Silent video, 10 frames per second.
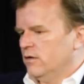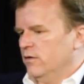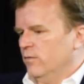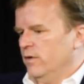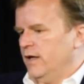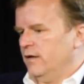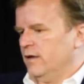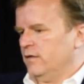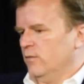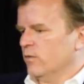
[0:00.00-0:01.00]
the way
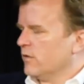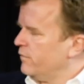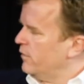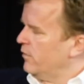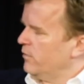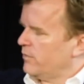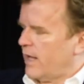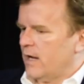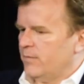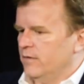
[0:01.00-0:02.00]
that the workflow
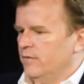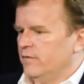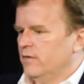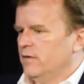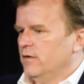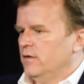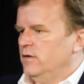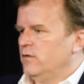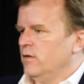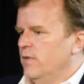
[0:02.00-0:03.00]
happens,
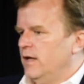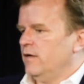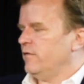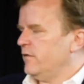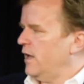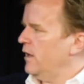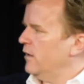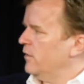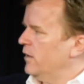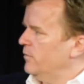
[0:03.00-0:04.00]
you can make it
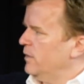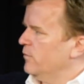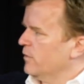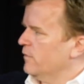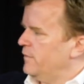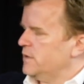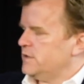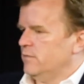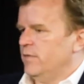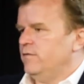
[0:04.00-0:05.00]
scale and be more
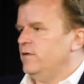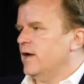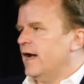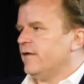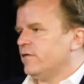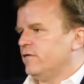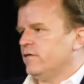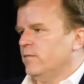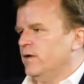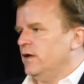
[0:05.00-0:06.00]
efficient. But if you ask
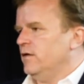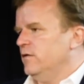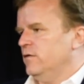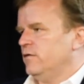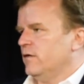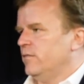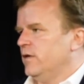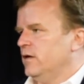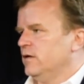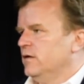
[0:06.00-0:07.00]
somebody to do
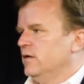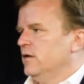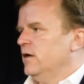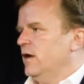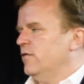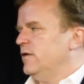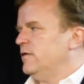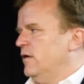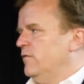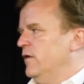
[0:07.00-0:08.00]
something every
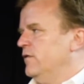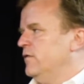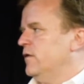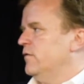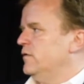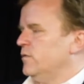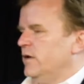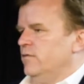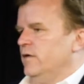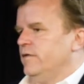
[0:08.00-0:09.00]
10 visits or every
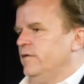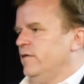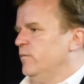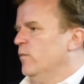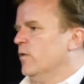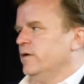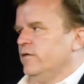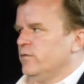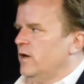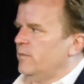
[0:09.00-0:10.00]
20 visits, it's more
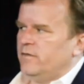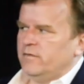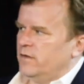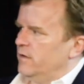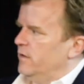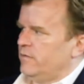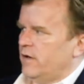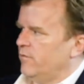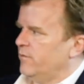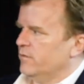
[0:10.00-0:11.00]
disruptive than it is
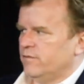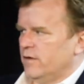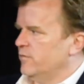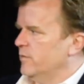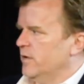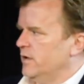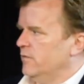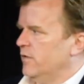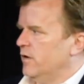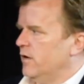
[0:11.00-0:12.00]
helpful for everybody
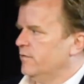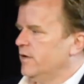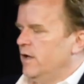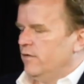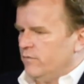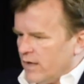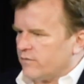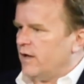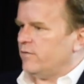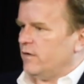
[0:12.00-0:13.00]
involved. So you
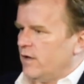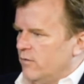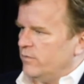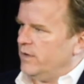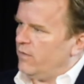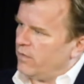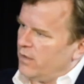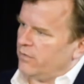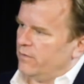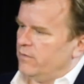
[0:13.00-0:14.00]
actually have to kind of
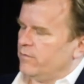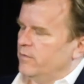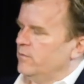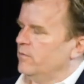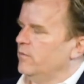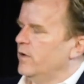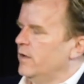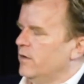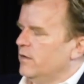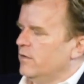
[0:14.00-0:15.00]
rethink the different way